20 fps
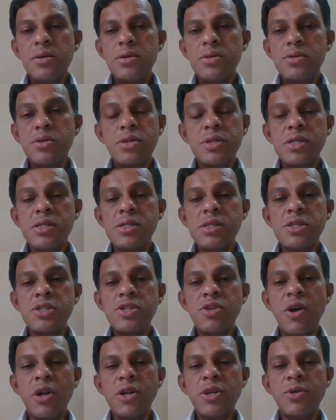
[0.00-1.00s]
So this
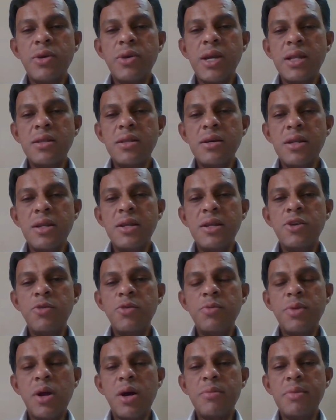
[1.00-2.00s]
is altogether a new
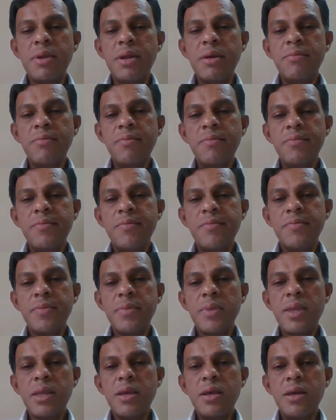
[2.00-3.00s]
problem,
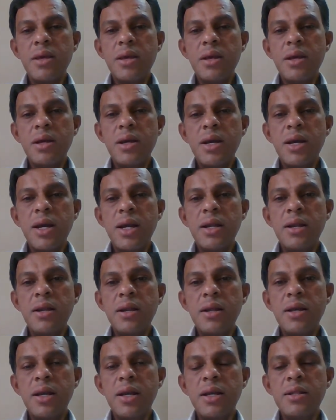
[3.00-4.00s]

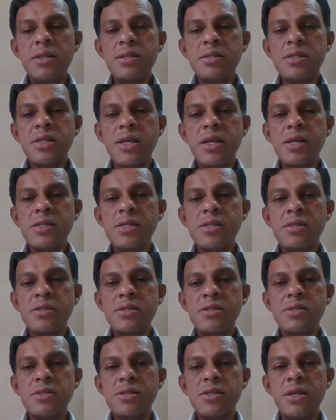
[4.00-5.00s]
and in this
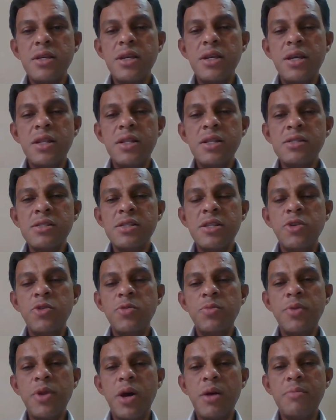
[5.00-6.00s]
case, in this
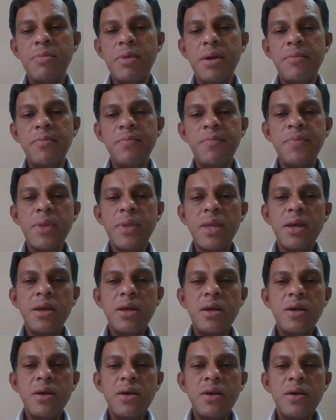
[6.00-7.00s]
new problem,
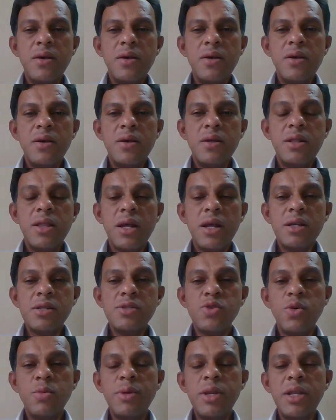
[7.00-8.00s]
there are
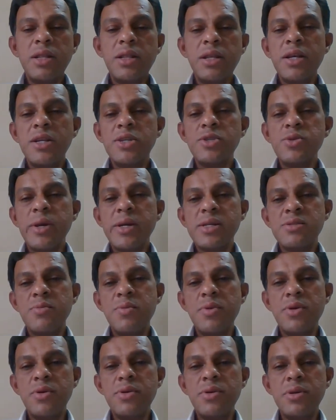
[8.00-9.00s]
so many things to
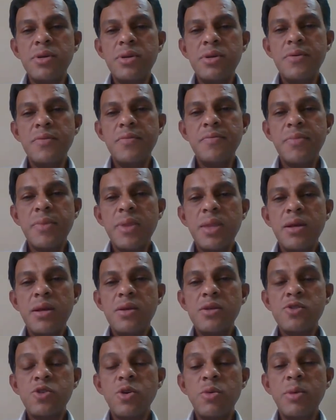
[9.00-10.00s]
explore,
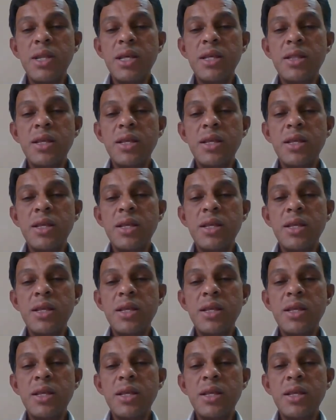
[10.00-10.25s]
so many